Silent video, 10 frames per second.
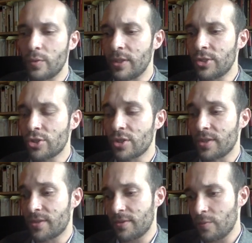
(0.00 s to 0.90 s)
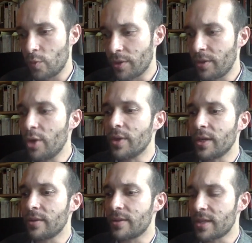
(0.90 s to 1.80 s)
which it's worth
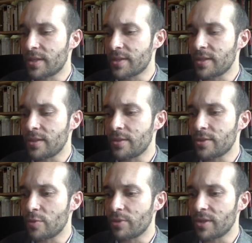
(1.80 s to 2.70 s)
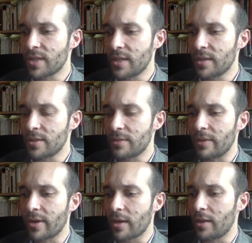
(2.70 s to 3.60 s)
noting, the Tennessee superintendent, to
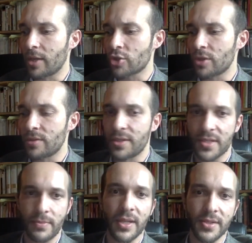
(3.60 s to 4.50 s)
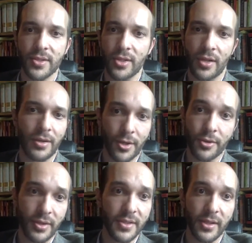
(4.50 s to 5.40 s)
my recollection, dismissed
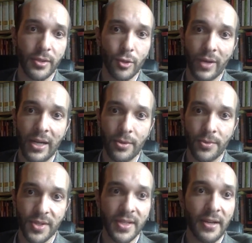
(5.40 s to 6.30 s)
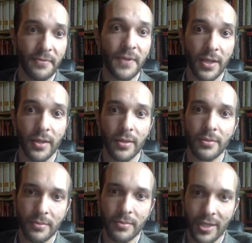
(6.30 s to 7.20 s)
under these legal grounds as not fitting
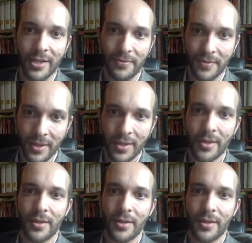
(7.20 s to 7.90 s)
kind of